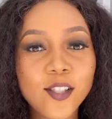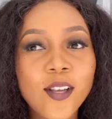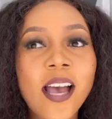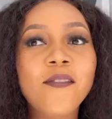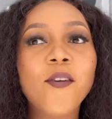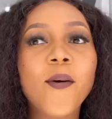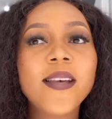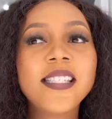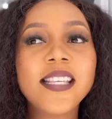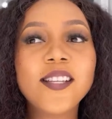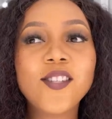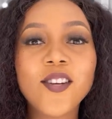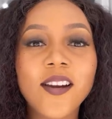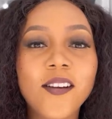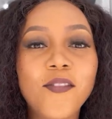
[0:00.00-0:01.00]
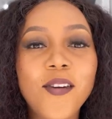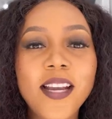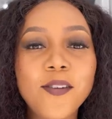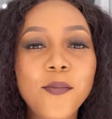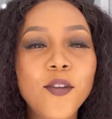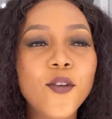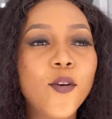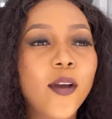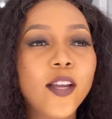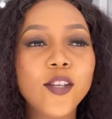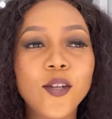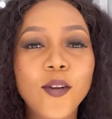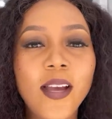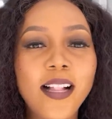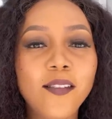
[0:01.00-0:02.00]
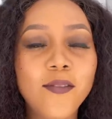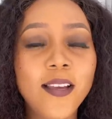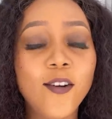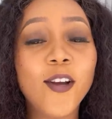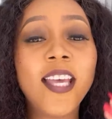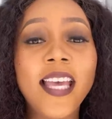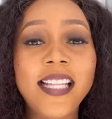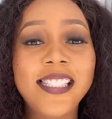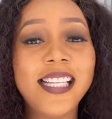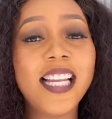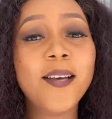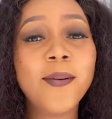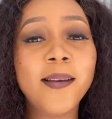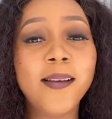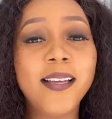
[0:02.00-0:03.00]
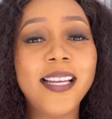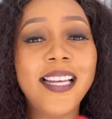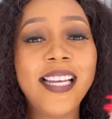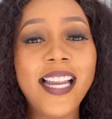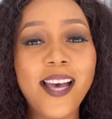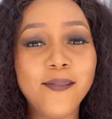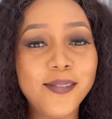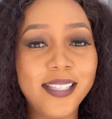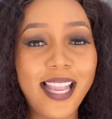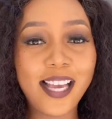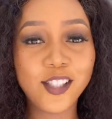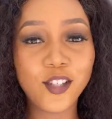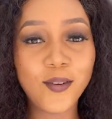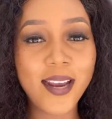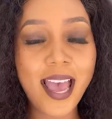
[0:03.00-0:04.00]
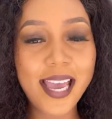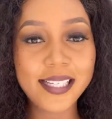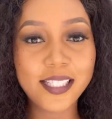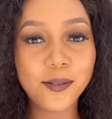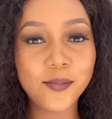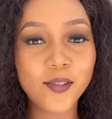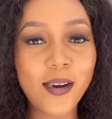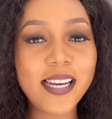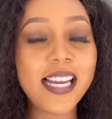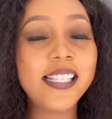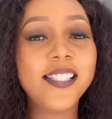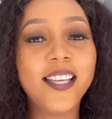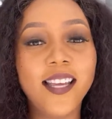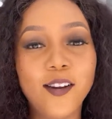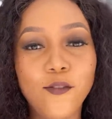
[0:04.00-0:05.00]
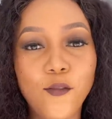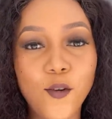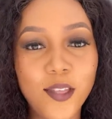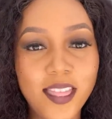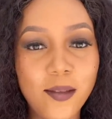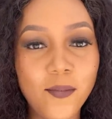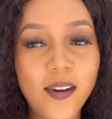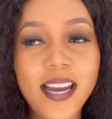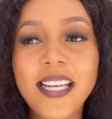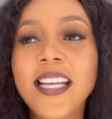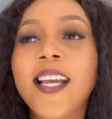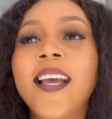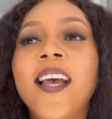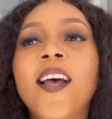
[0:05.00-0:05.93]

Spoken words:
So I've always said to her friend, when you're going to LV, okay, Ndzalama loves luxury items, right? And she can afford them, right?